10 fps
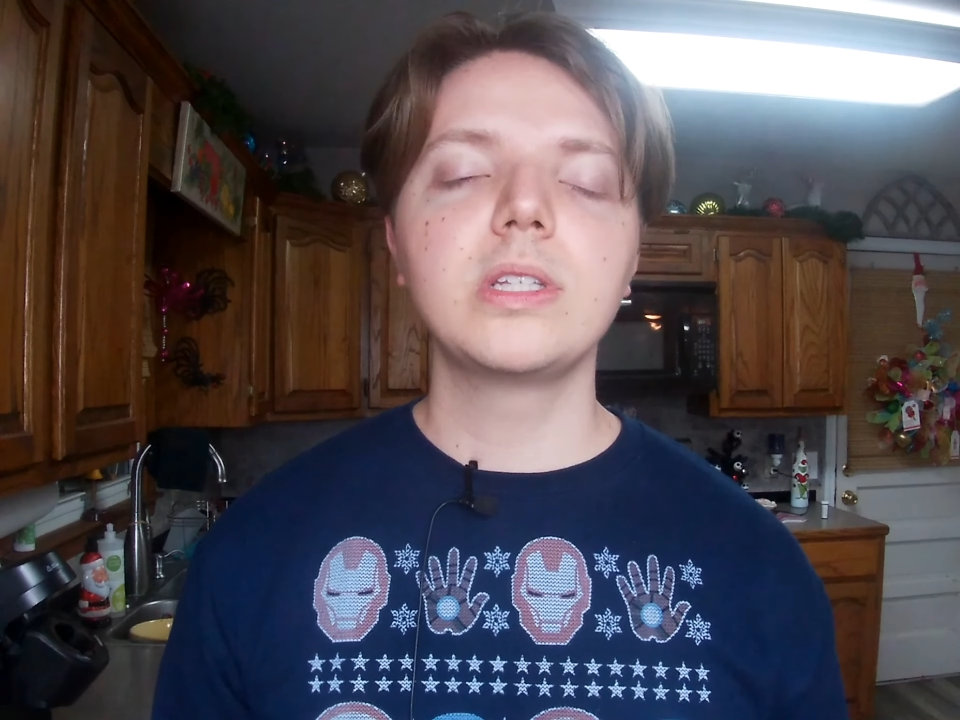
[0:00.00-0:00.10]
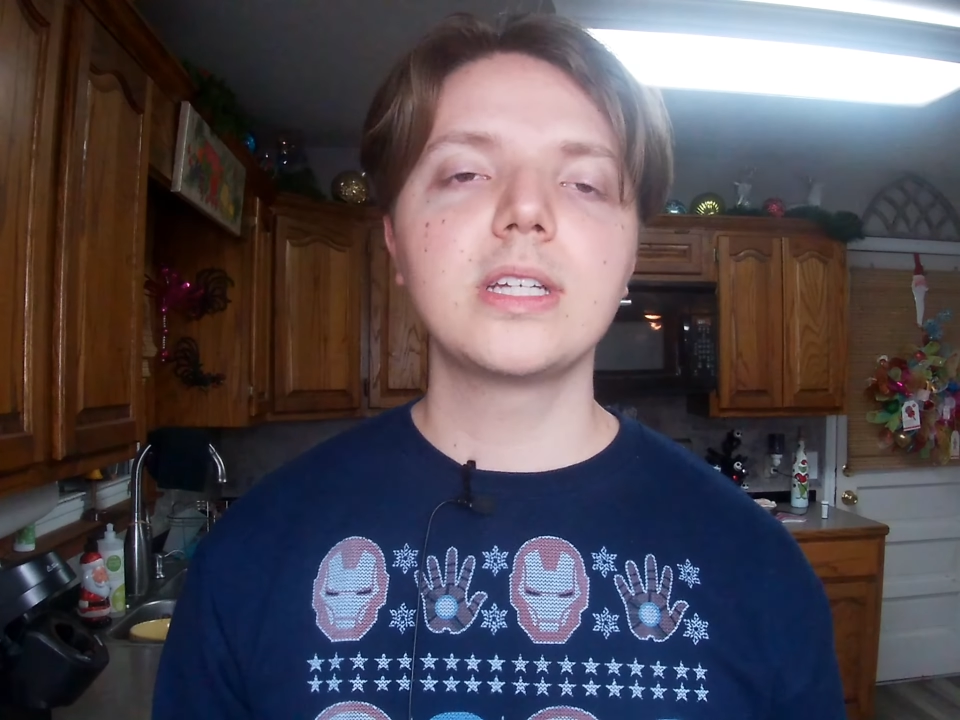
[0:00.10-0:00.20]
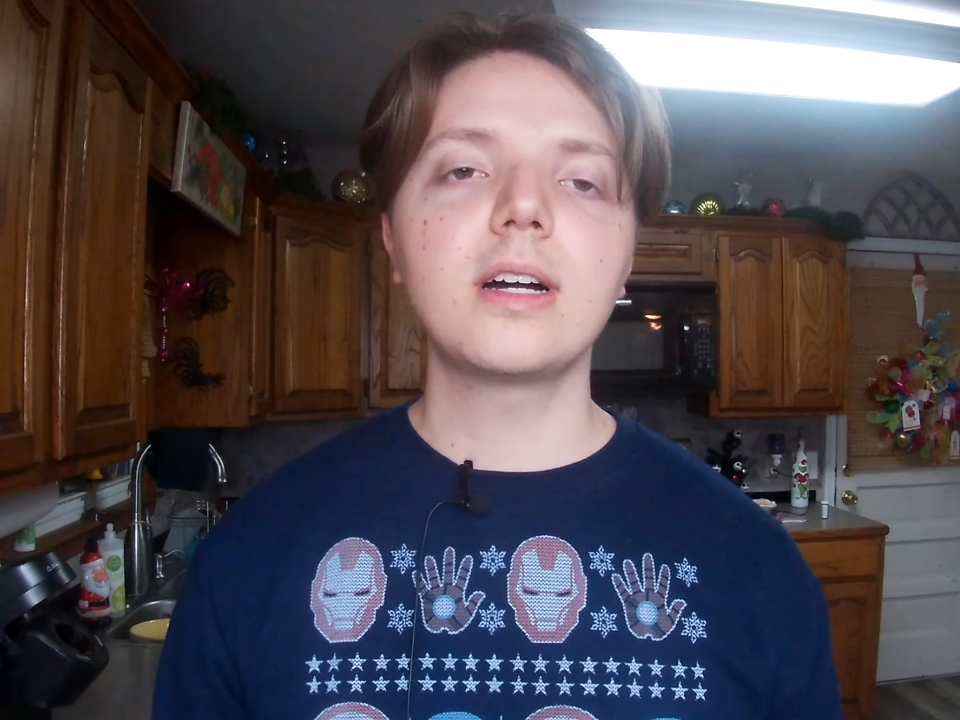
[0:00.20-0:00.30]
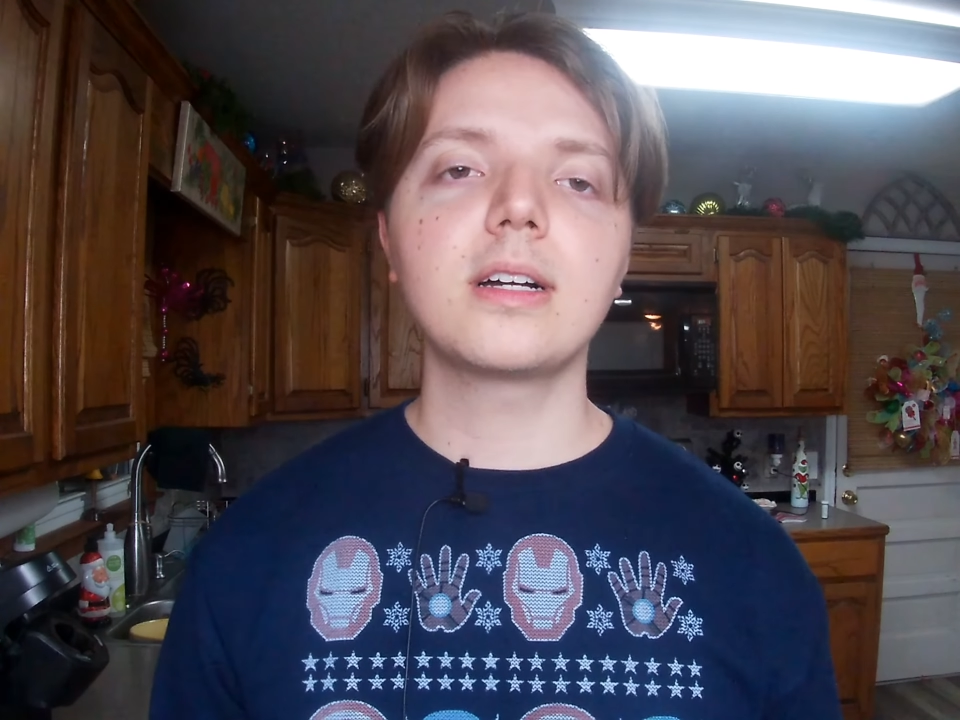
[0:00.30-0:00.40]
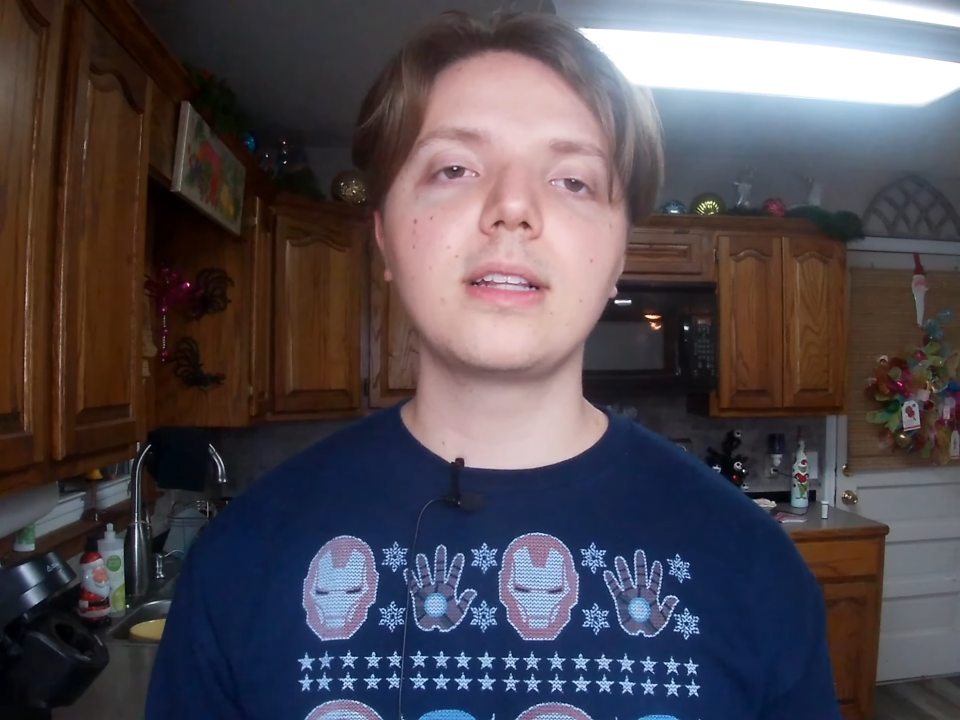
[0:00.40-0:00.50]

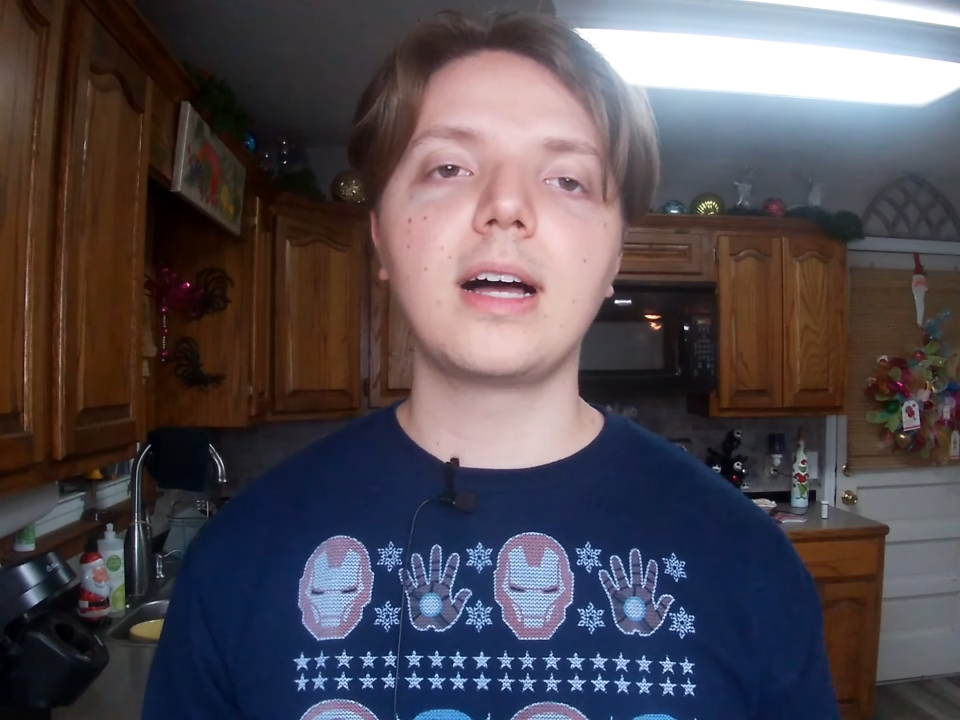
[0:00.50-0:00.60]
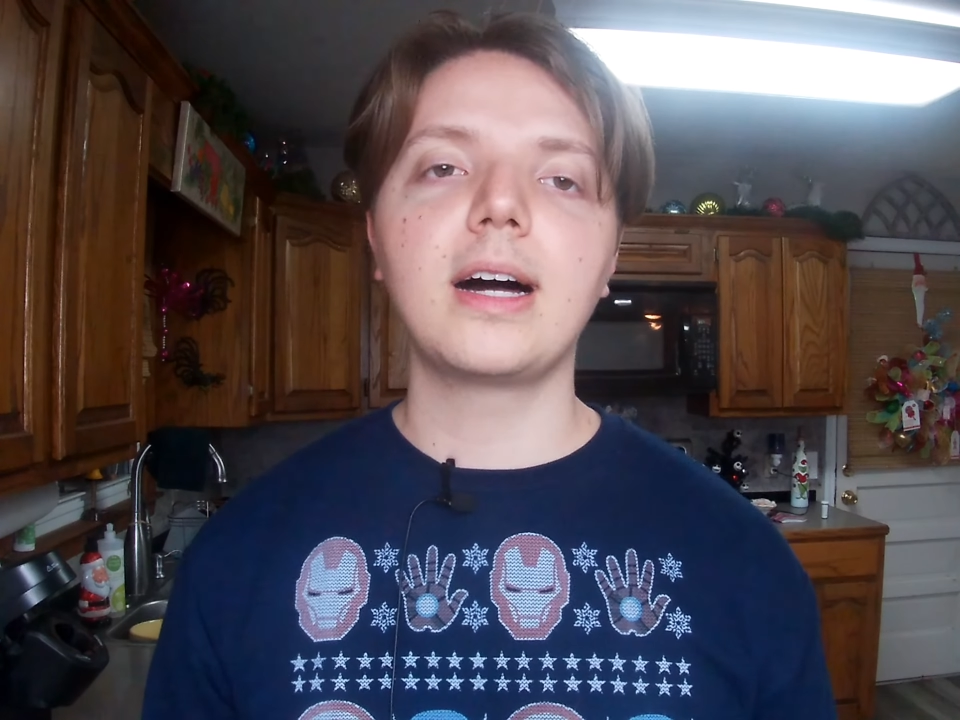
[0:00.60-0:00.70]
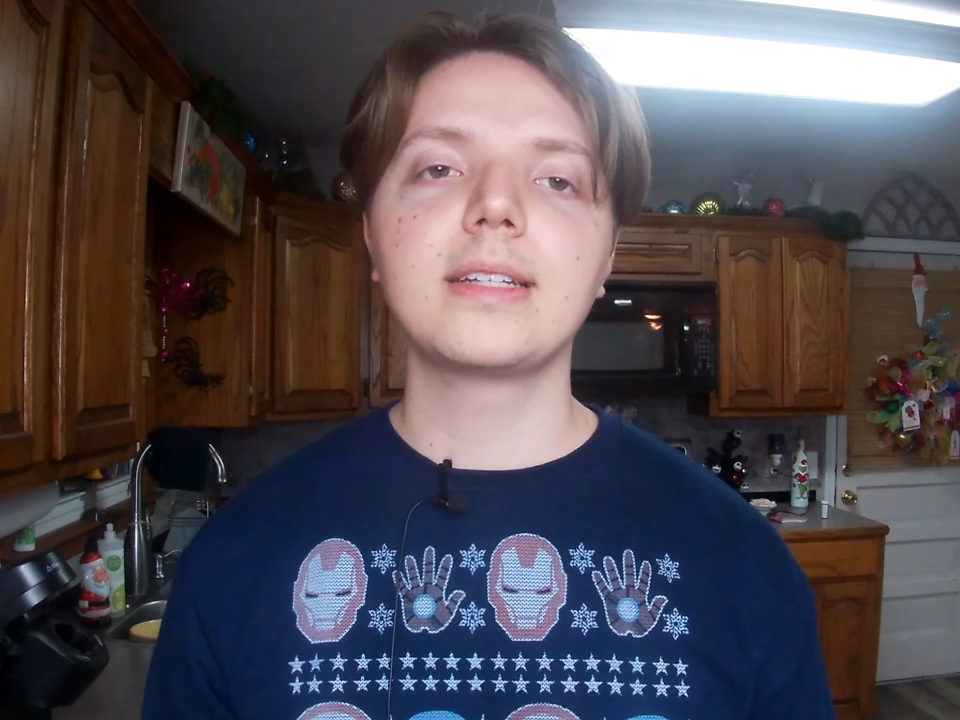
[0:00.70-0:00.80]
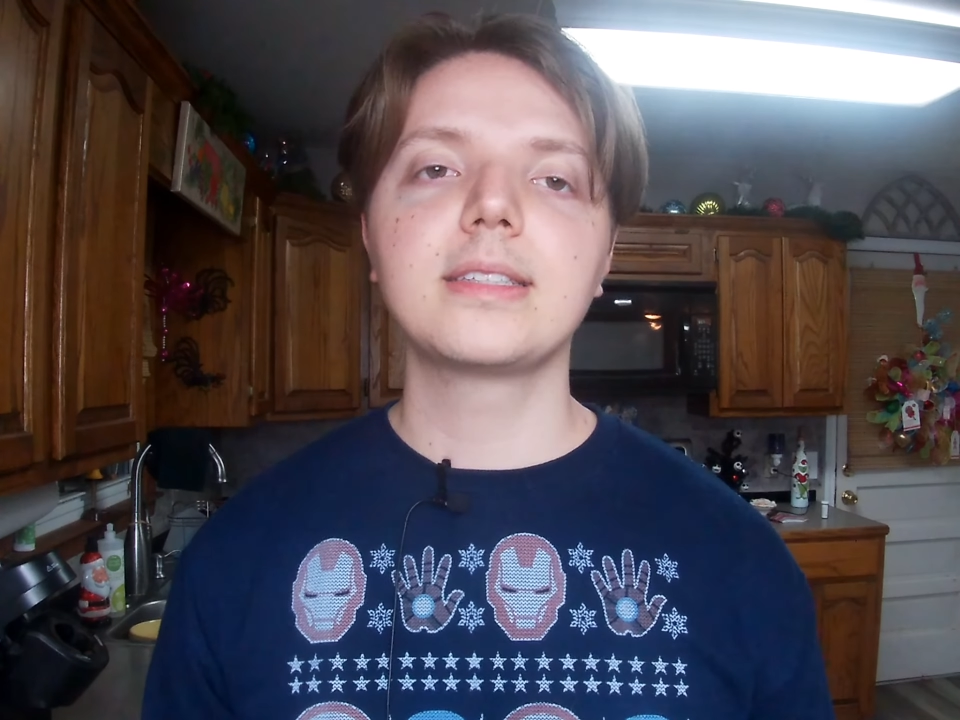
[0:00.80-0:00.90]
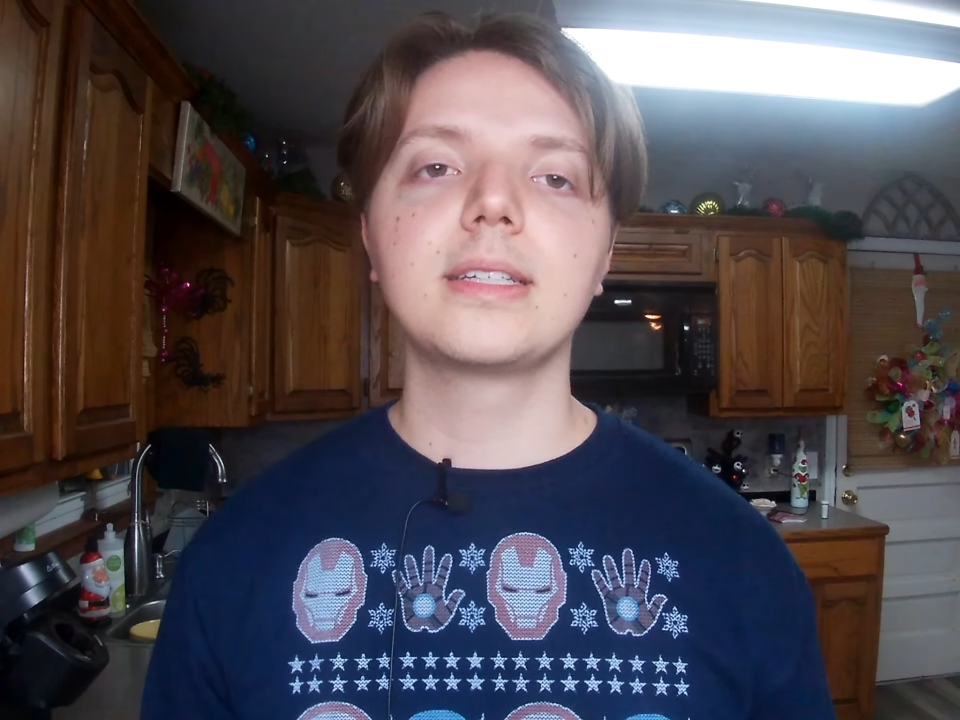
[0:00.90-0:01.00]
talk a
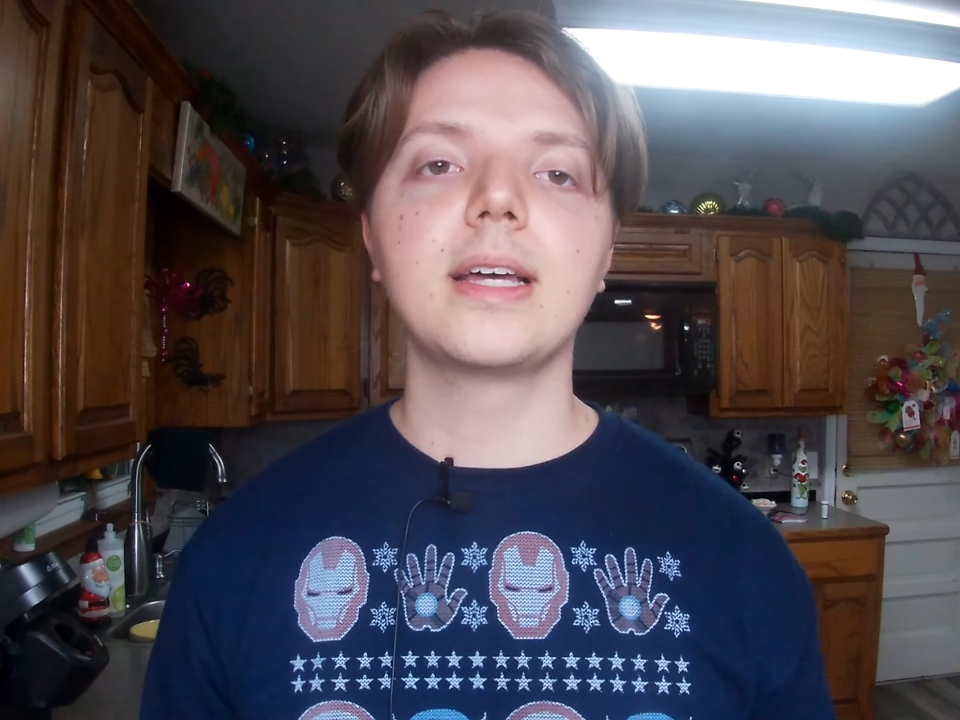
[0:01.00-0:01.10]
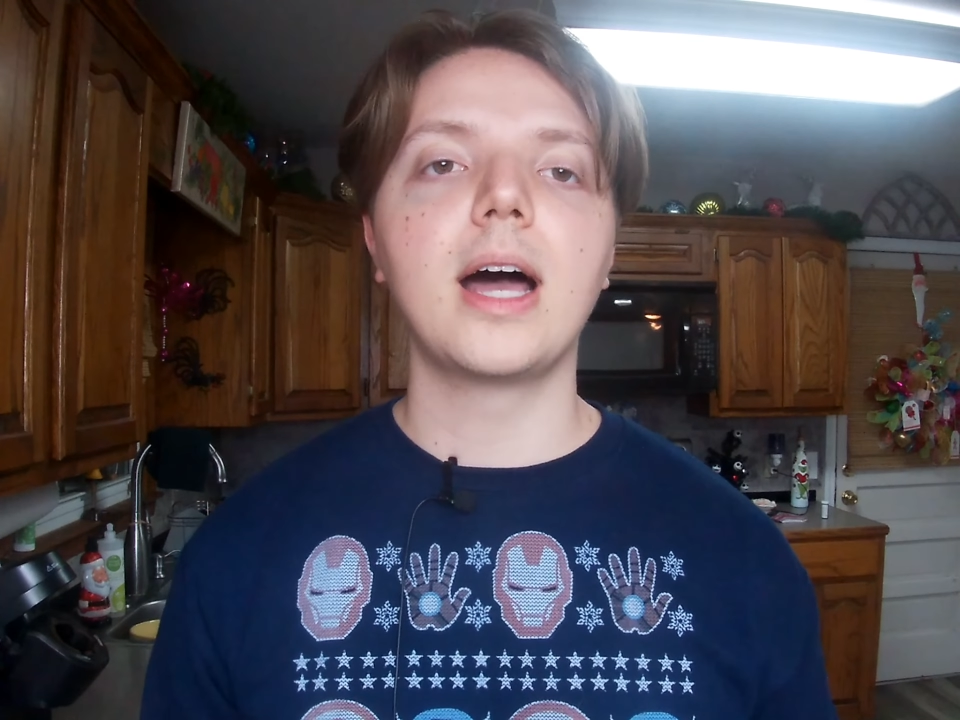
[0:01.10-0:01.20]
lot